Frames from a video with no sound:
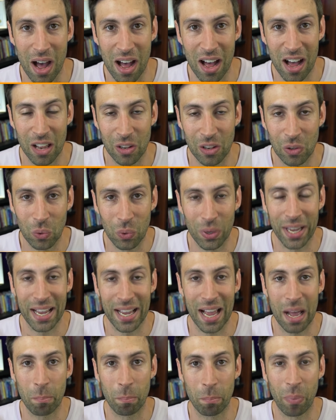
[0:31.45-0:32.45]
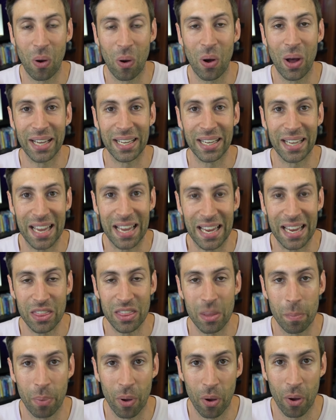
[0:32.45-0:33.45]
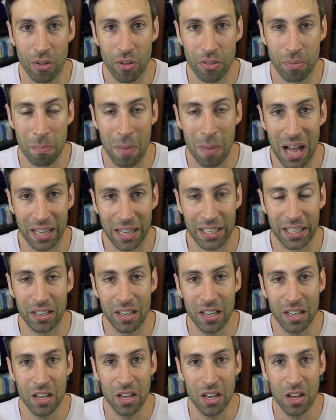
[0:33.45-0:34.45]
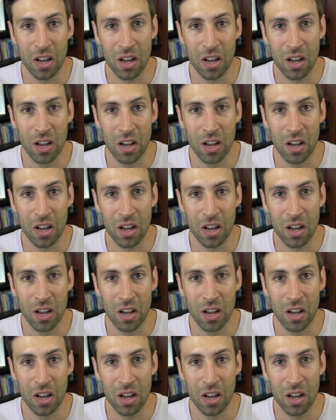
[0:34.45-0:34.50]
are looking at buying in the Perth market.